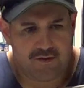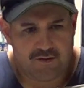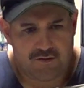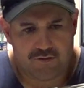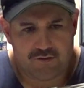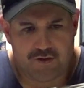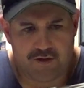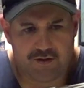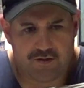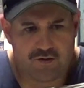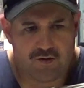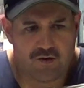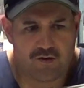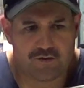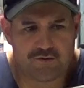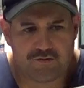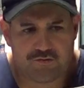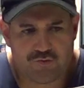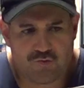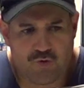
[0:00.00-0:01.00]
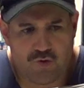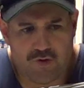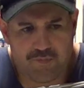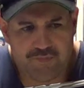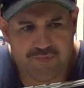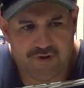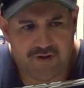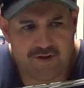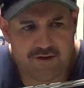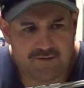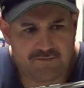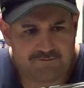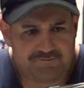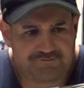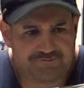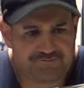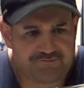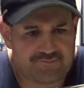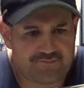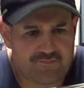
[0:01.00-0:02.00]
So I called Scorpion,
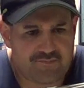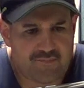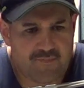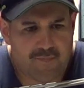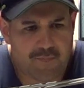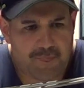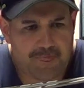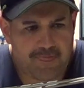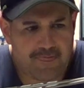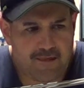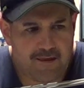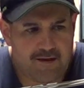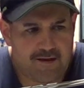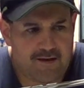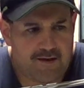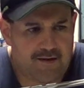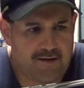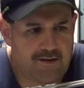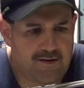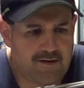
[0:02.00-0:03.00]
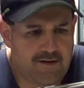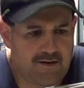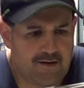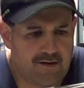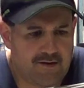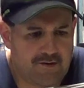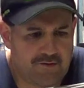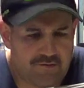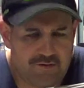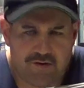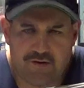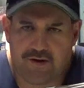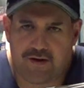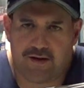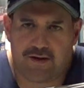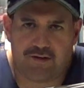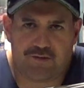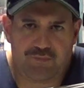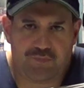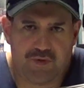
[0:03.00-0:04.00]
and they're very
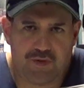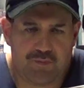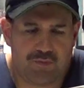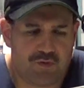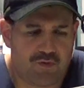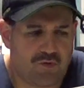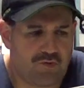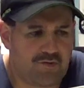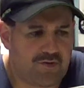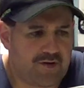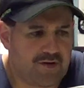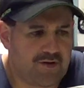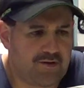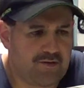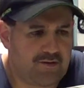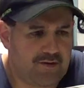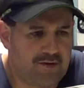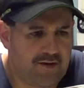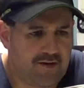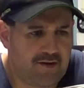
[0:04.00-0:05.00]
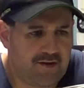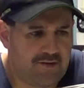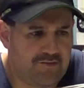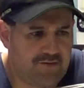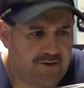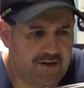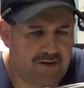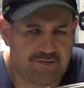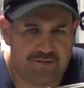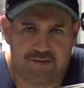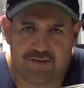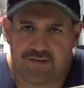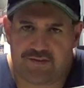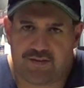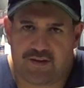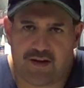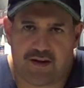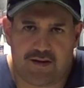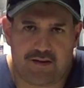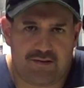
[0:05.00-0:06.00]
nice people over there at Innovative
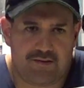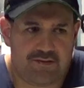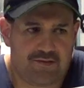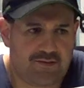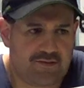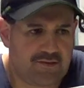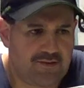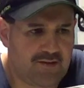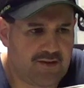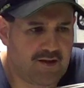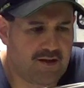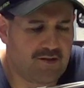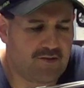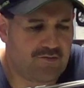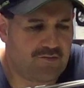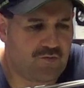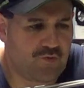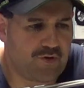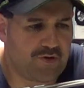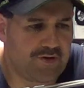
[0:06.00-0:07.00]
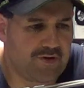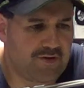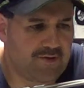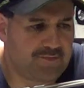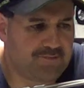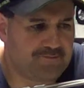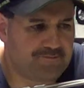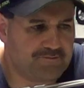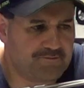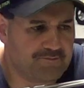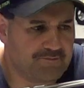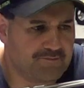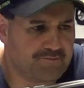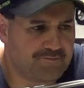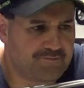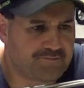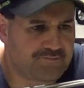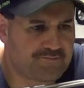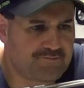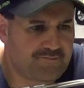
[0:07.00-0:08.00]
Designs, California.
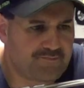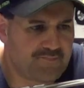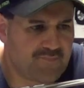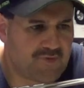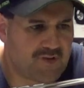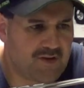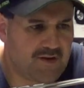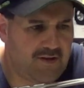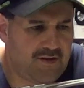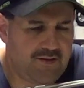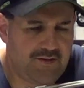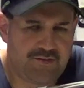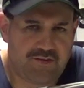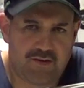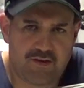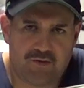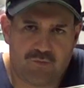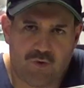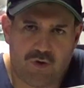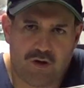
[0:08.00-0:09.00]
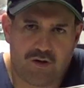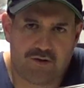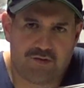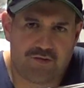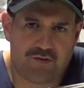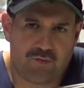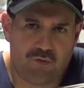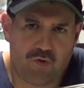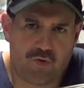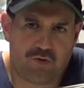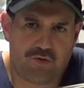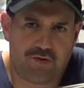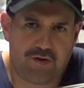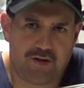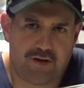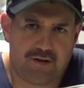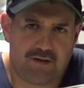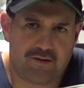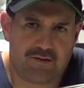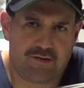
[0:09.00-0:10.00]
And he said, well, is the motor
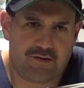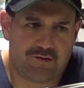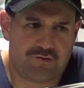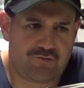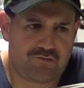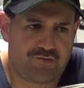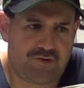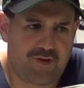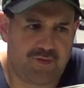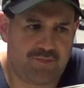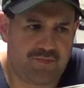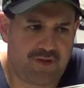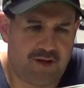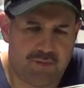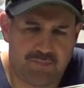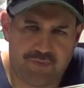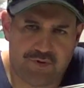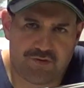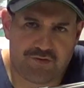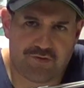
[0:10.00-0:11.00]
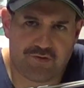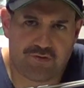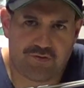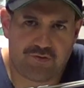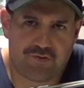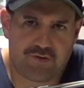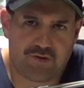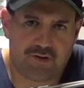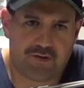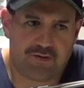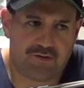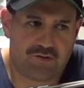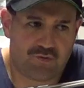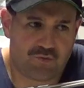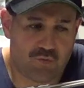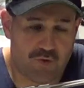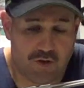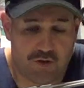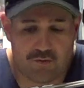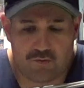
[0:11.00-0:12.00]
getting extreme temperatures? And I says,
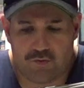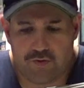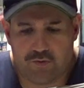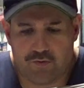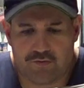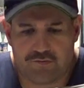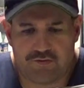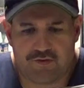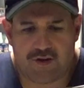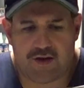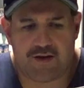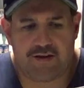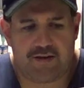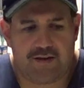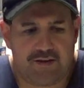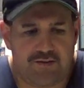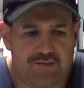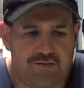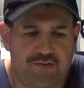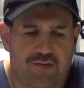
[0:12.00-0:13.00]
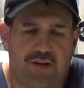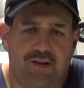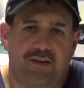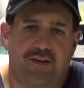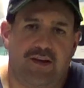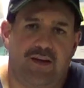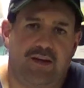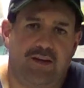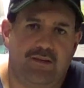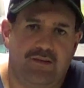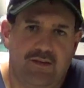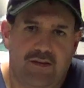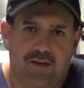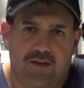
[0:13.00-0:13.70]
well, we were flying on Sunday,